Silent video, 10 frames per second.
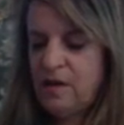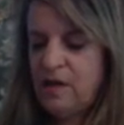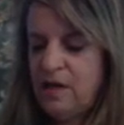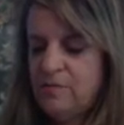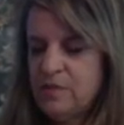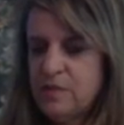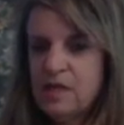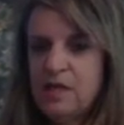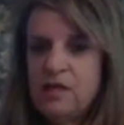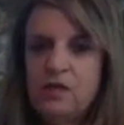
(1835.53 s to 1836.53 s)
Okay, I'm just
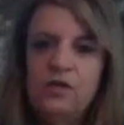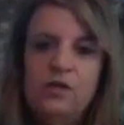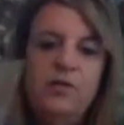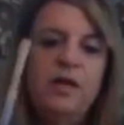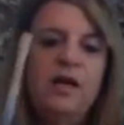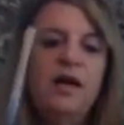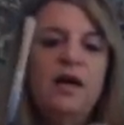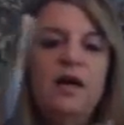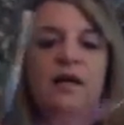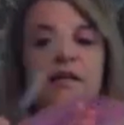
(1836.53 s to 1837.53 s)
kind of gluing
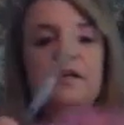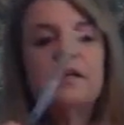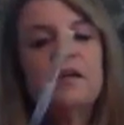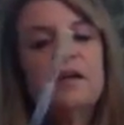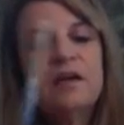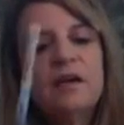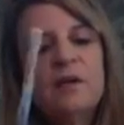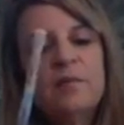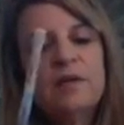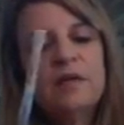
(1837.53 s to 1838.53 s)
on, and
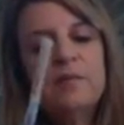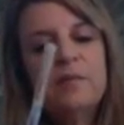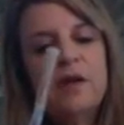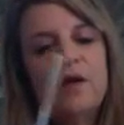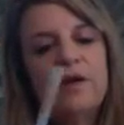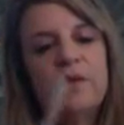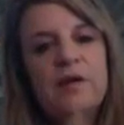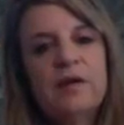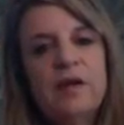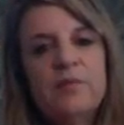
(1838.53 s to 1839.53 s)
we keep going, but
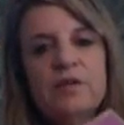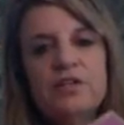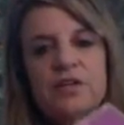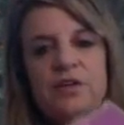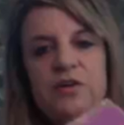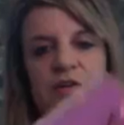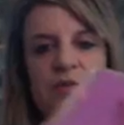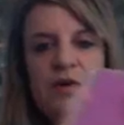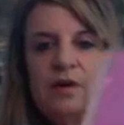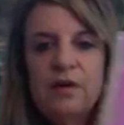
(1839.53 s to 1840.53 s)
I kind of want to show you
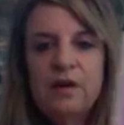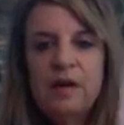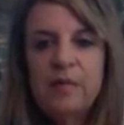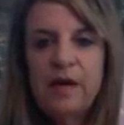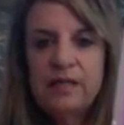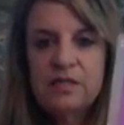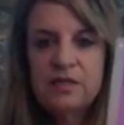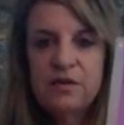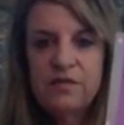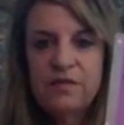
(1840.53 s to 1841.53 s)
where I'm at
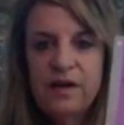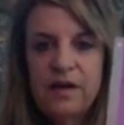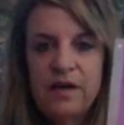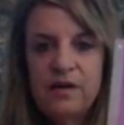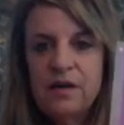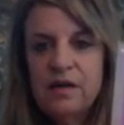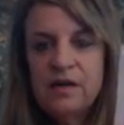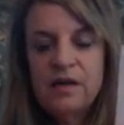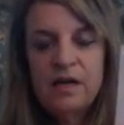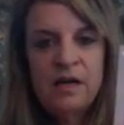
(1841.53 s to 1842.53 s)
so far.
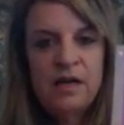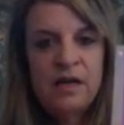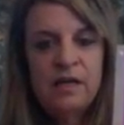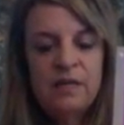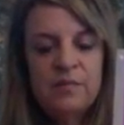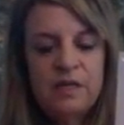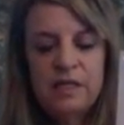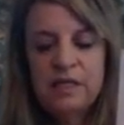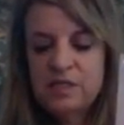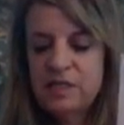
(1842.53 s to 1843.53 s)
And I'm going
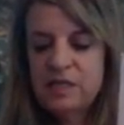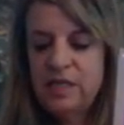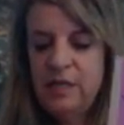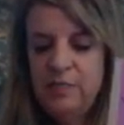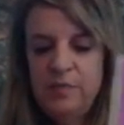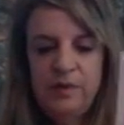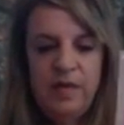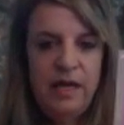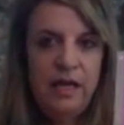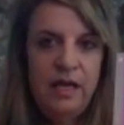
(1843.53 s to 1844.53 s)
to just keep
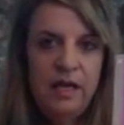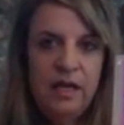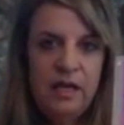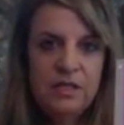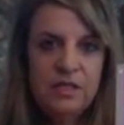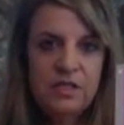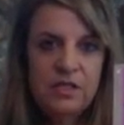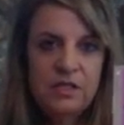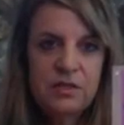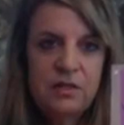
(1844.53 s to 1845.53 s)
laying
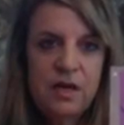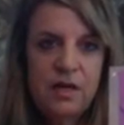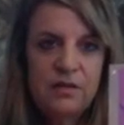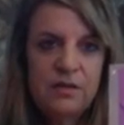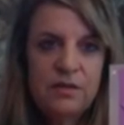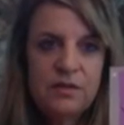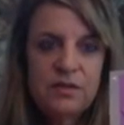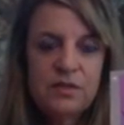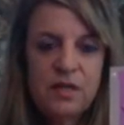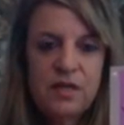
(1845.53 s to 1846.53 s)
additional
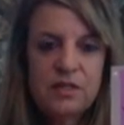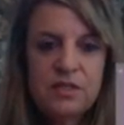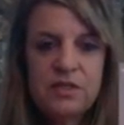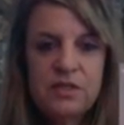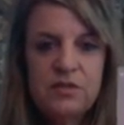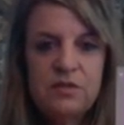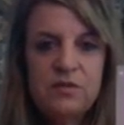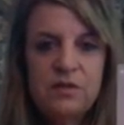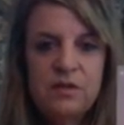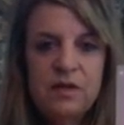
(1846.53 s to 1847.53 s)
colors onto
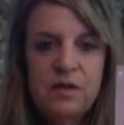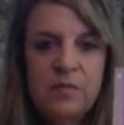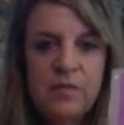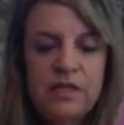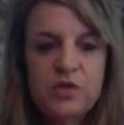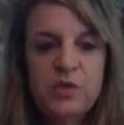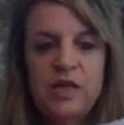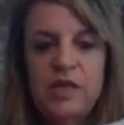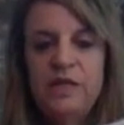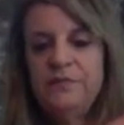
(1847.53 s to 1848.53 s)
my
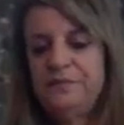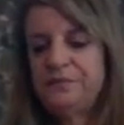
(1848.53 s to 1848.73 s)
tree.